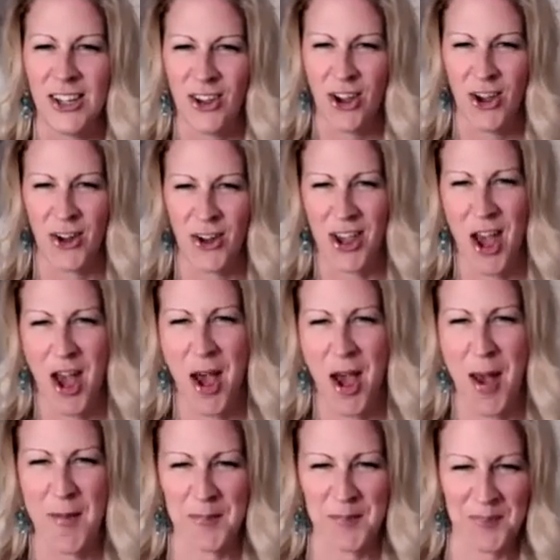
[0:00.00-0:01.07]

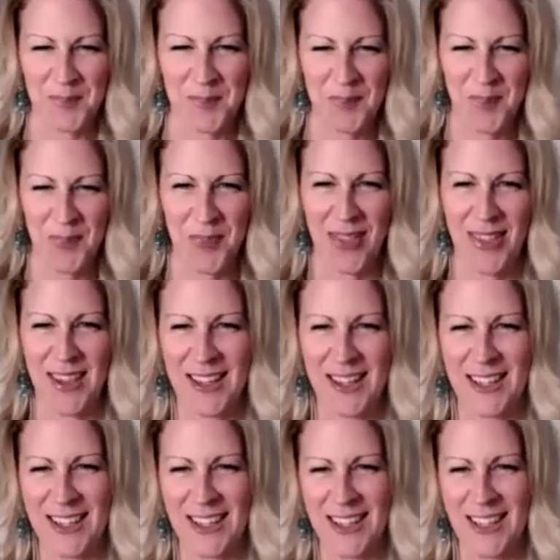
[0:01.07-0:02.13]
Okay.
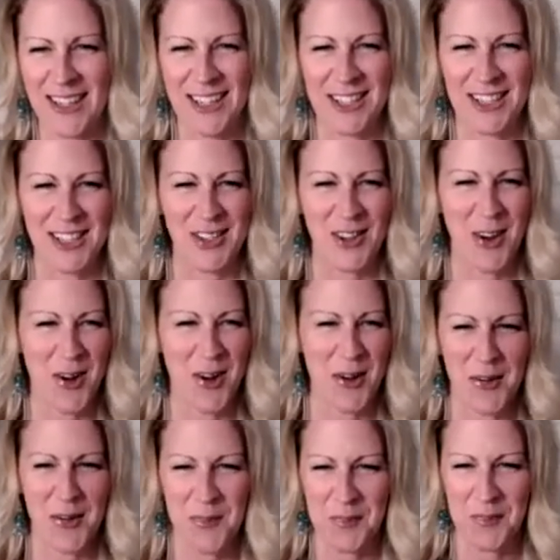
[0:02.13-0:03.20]

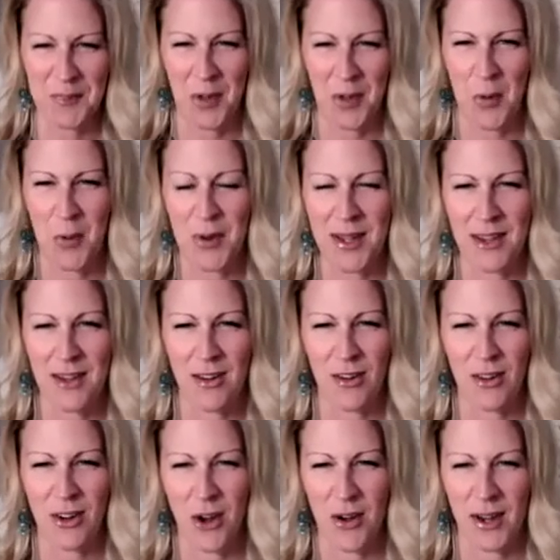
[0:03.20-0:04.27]
So we
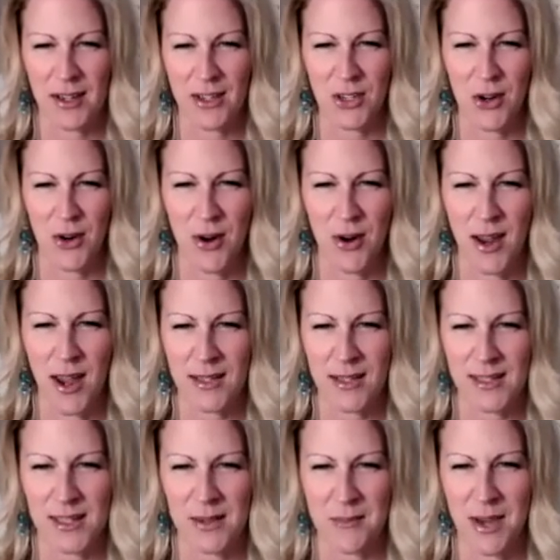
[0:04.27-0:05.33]
are going to create
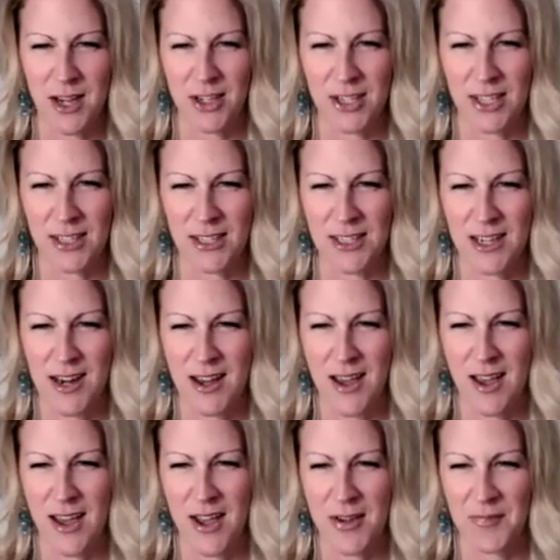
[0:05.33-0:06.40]
some magic
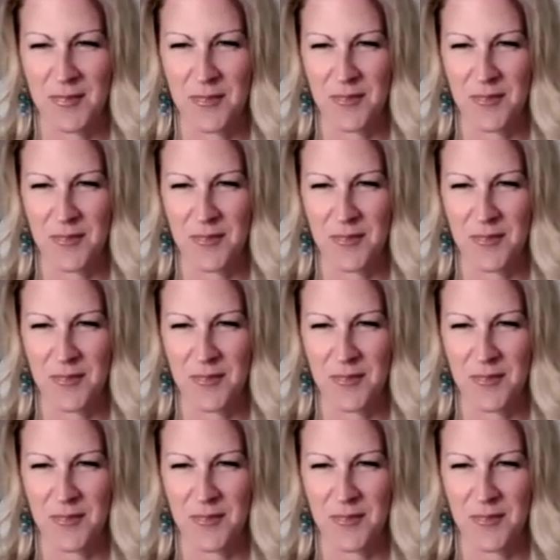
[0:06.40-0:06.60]
today.